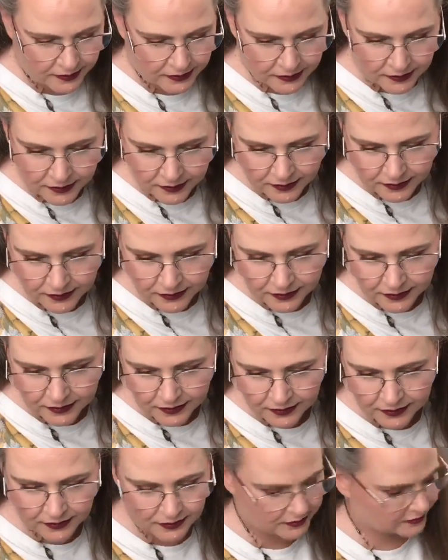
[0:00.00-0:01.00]
His
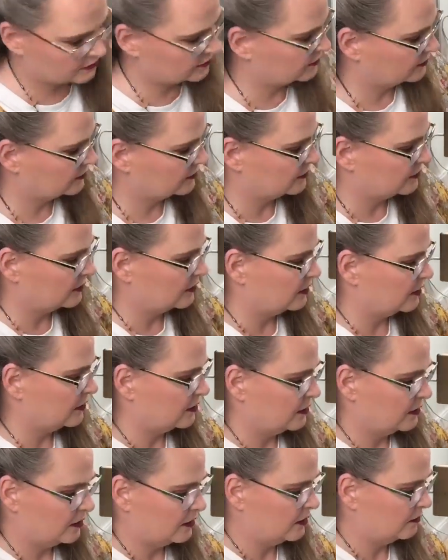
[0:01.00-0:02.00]
bronze.
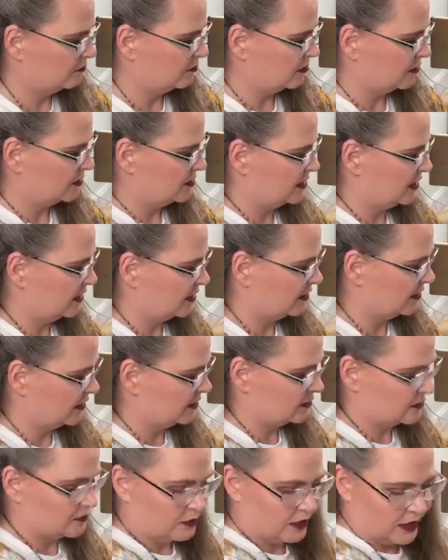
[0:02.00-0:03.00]
I'm going to tuck
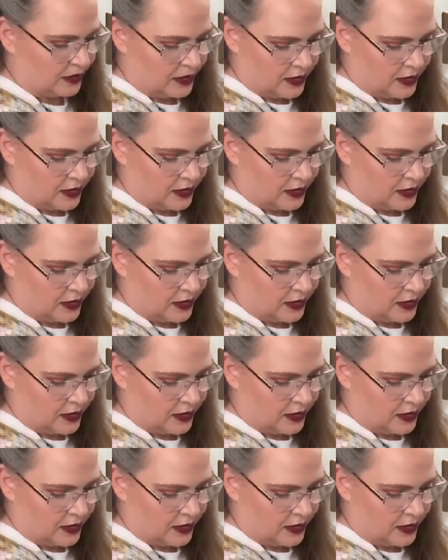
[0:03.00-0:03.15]
these away.